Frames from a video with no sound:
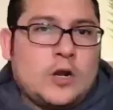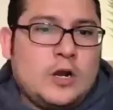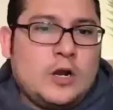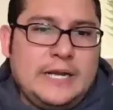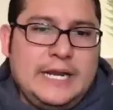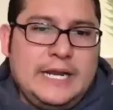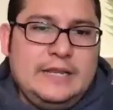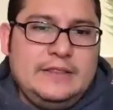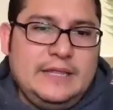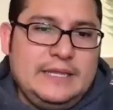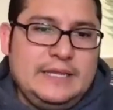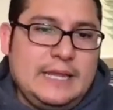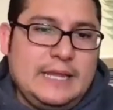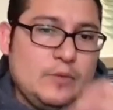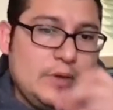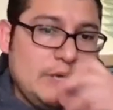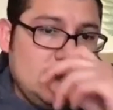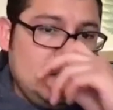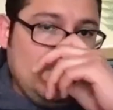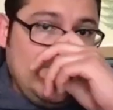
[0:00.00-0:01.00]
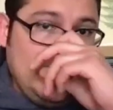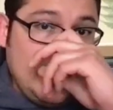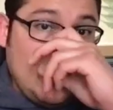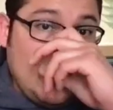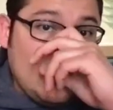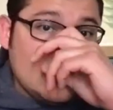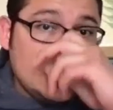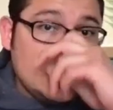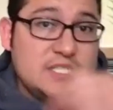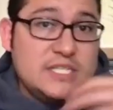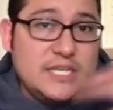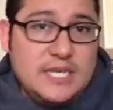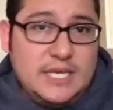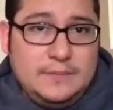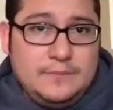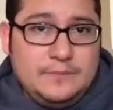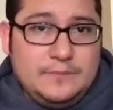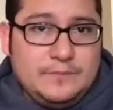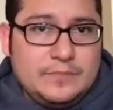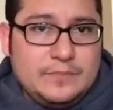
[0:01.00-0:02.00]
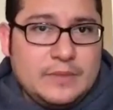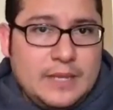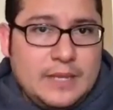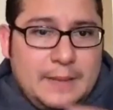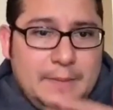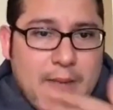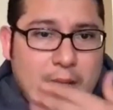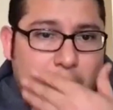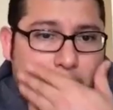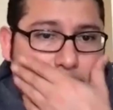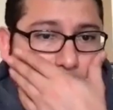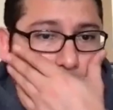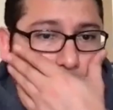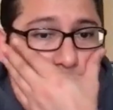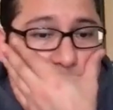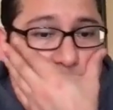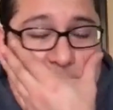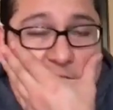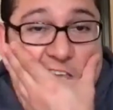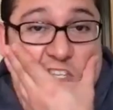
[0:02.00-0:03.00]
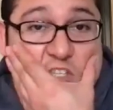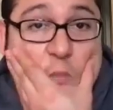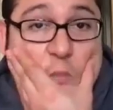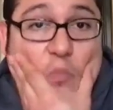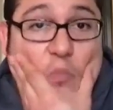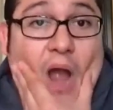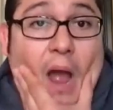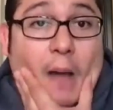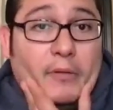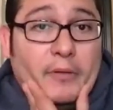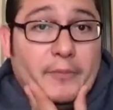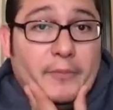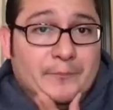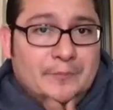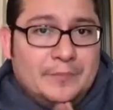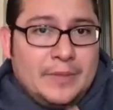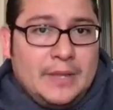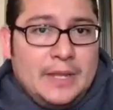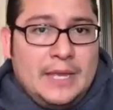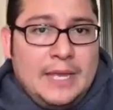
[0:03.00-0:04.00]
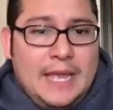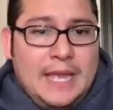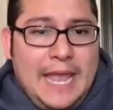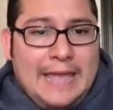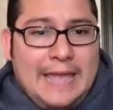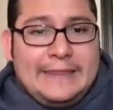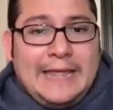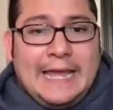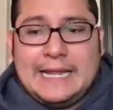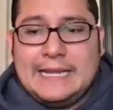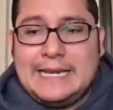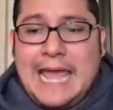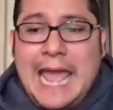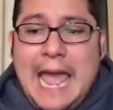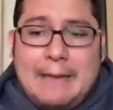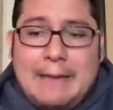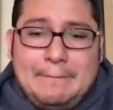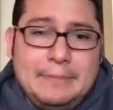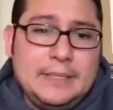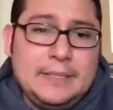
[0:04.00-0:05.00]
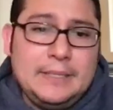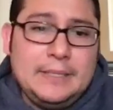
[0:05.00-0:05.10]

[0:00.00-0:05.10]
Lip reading: on anything that we don't see is a problem, and that can happen.